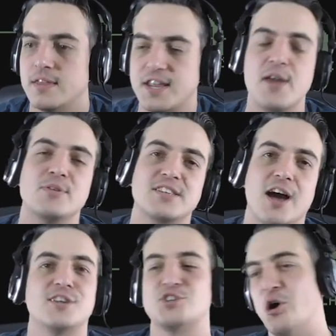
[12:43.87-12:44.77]
The day was
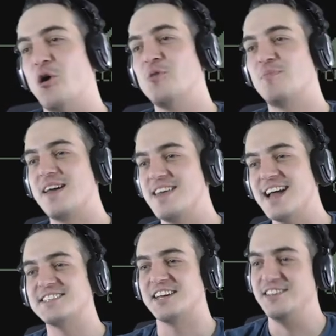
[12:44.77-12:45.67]
cut short by
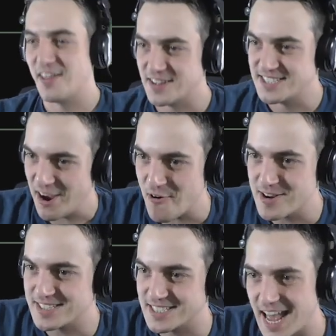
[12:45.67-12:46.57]
yet another
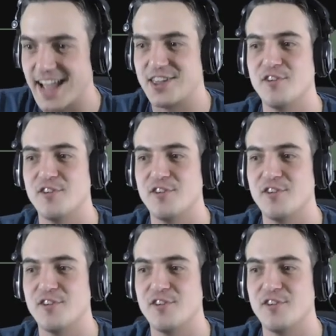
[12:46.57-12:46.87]
terrorist attack.